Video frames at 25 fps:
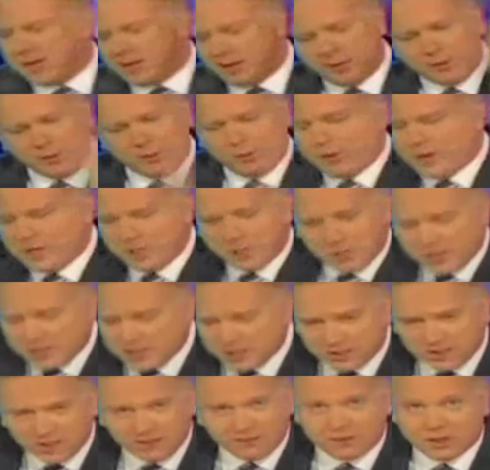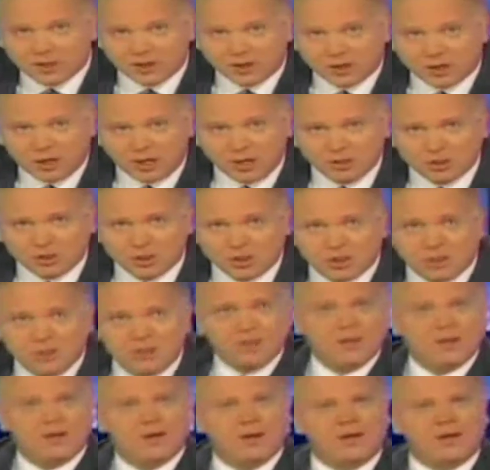the richness of your culture.